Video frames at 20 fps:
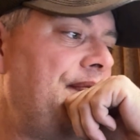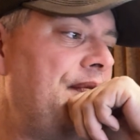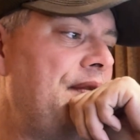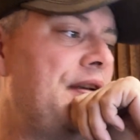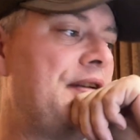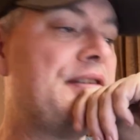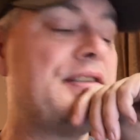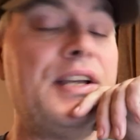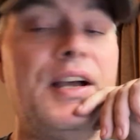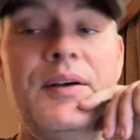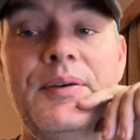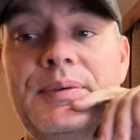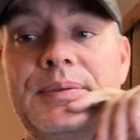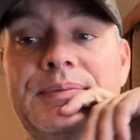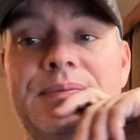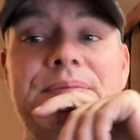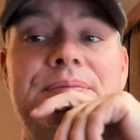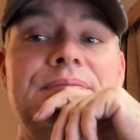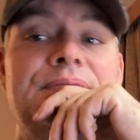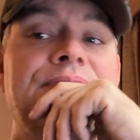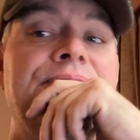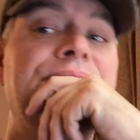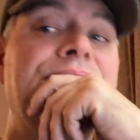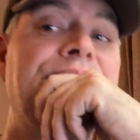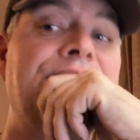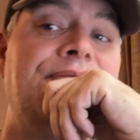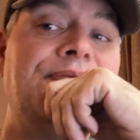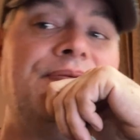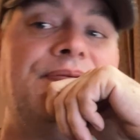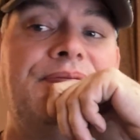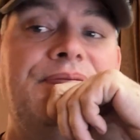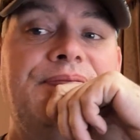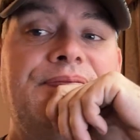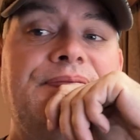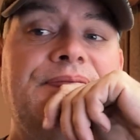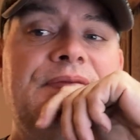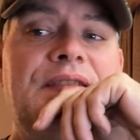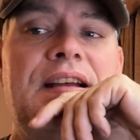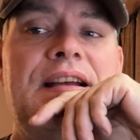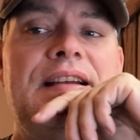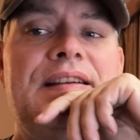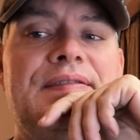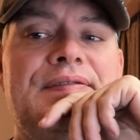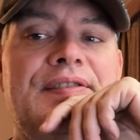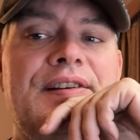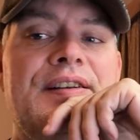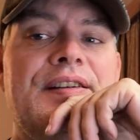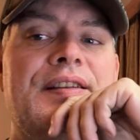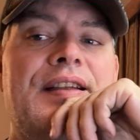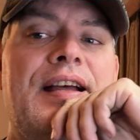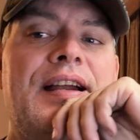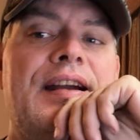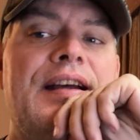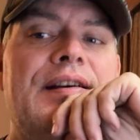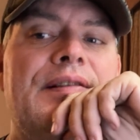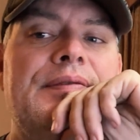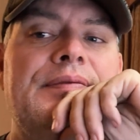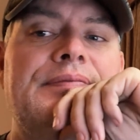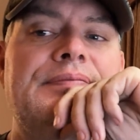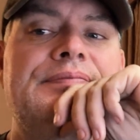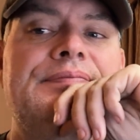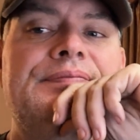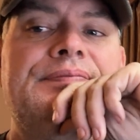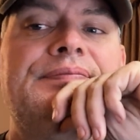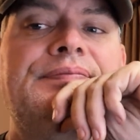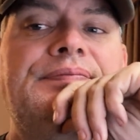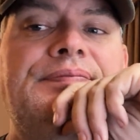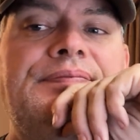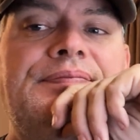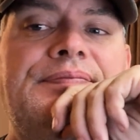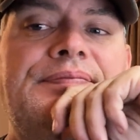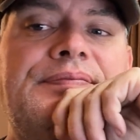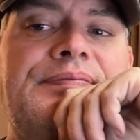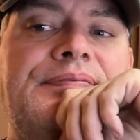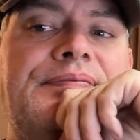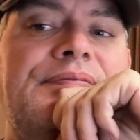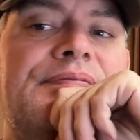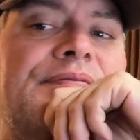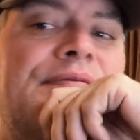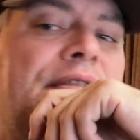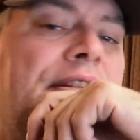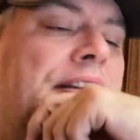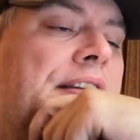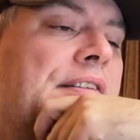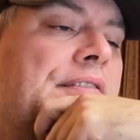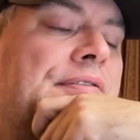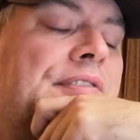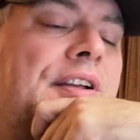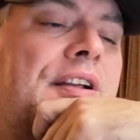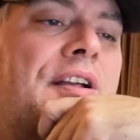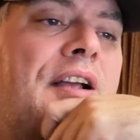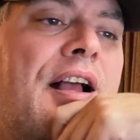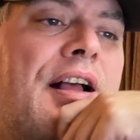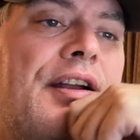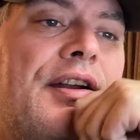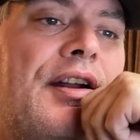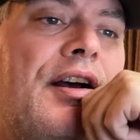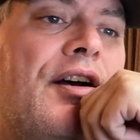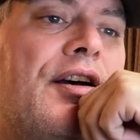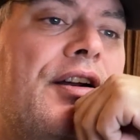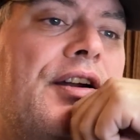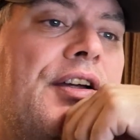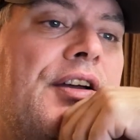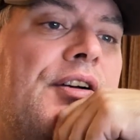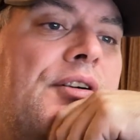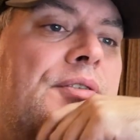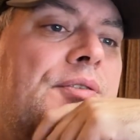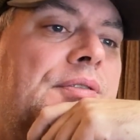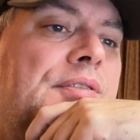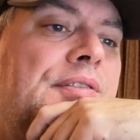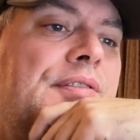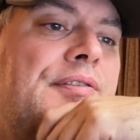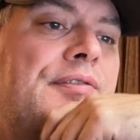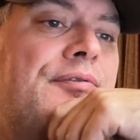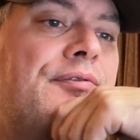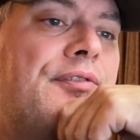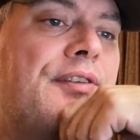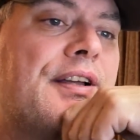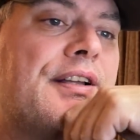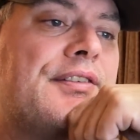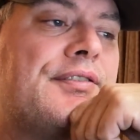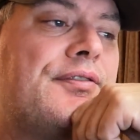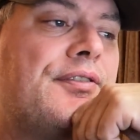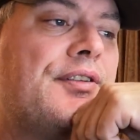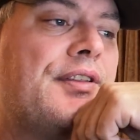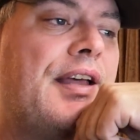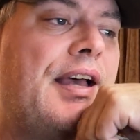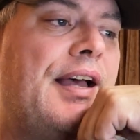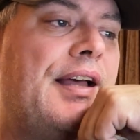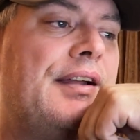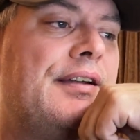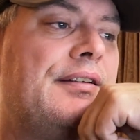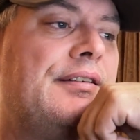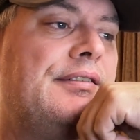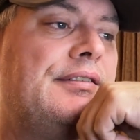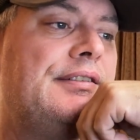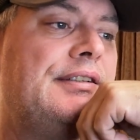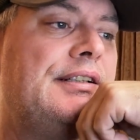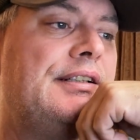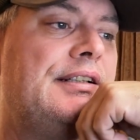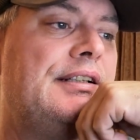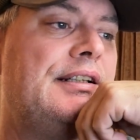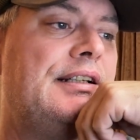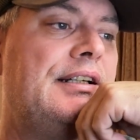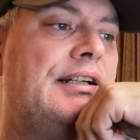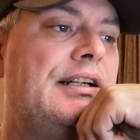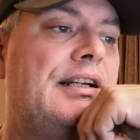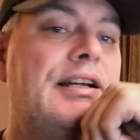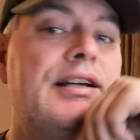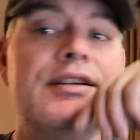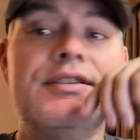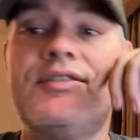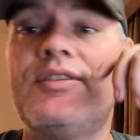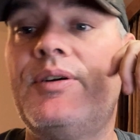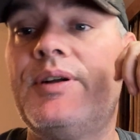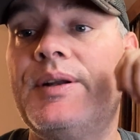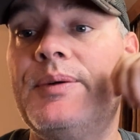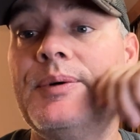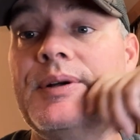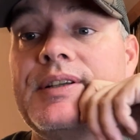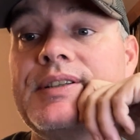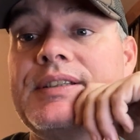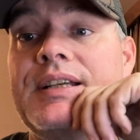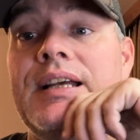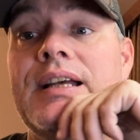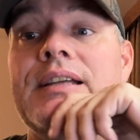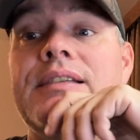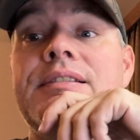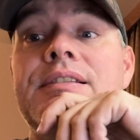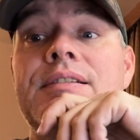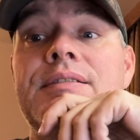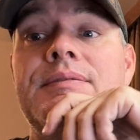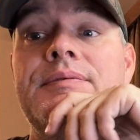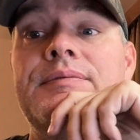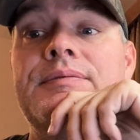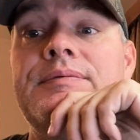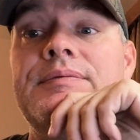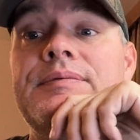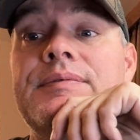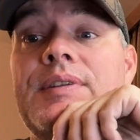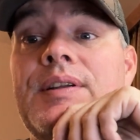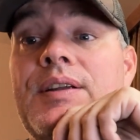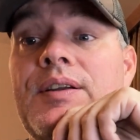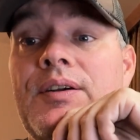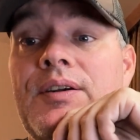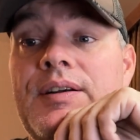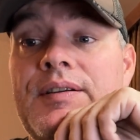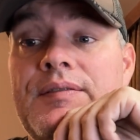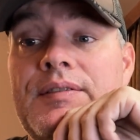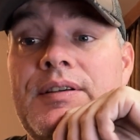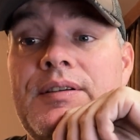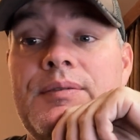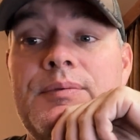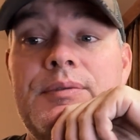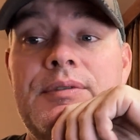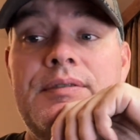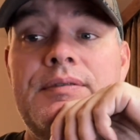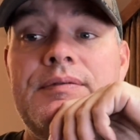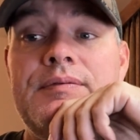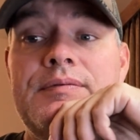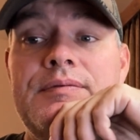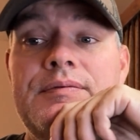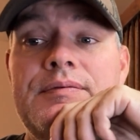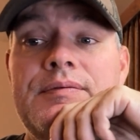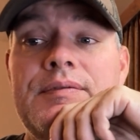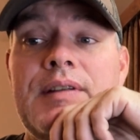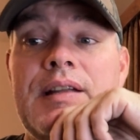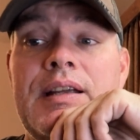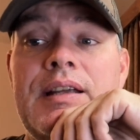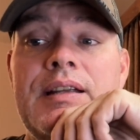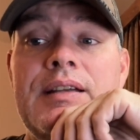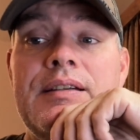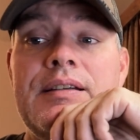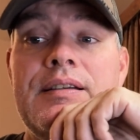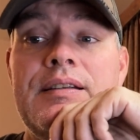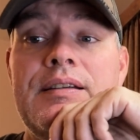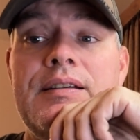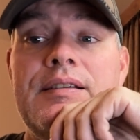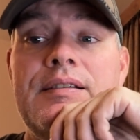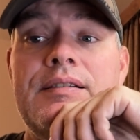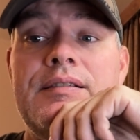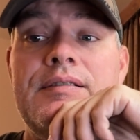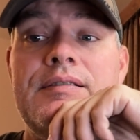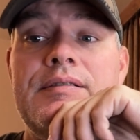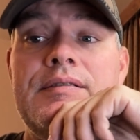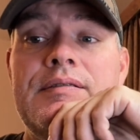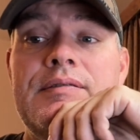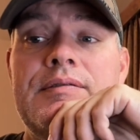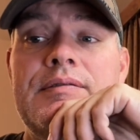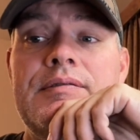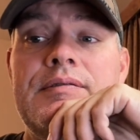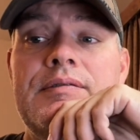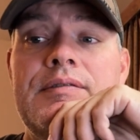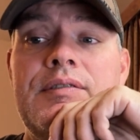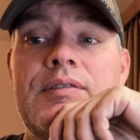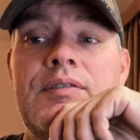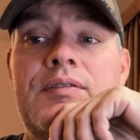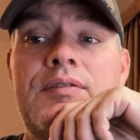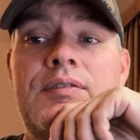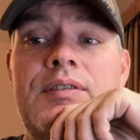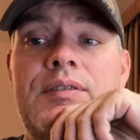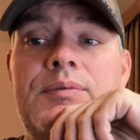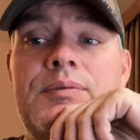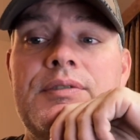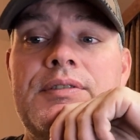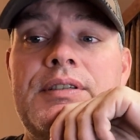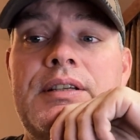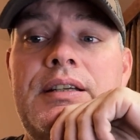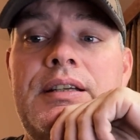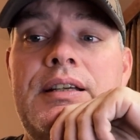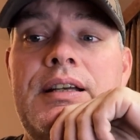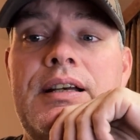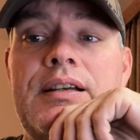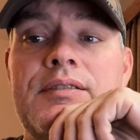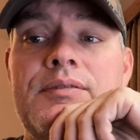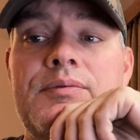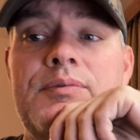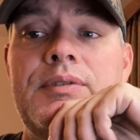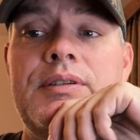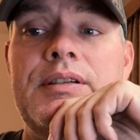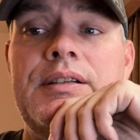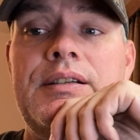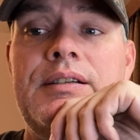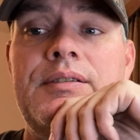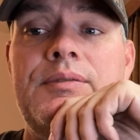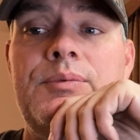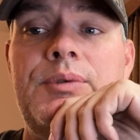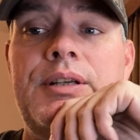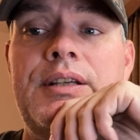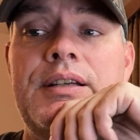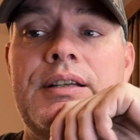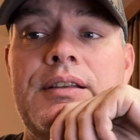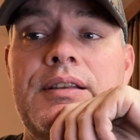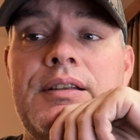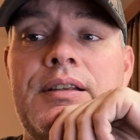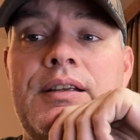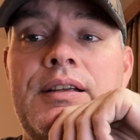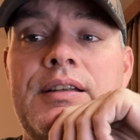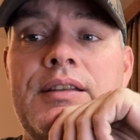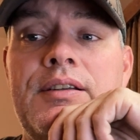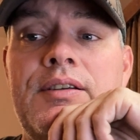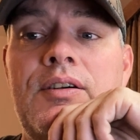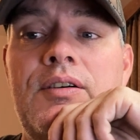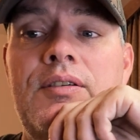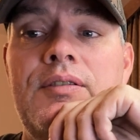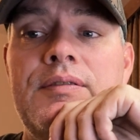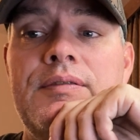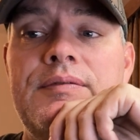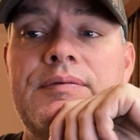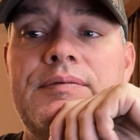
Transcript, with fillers: So, got to figure that out. You figure out an audio fix for that. So anyways, guys, y'all have a good one. And uh, hopefully we'll see you guys when uh, we get, get the call.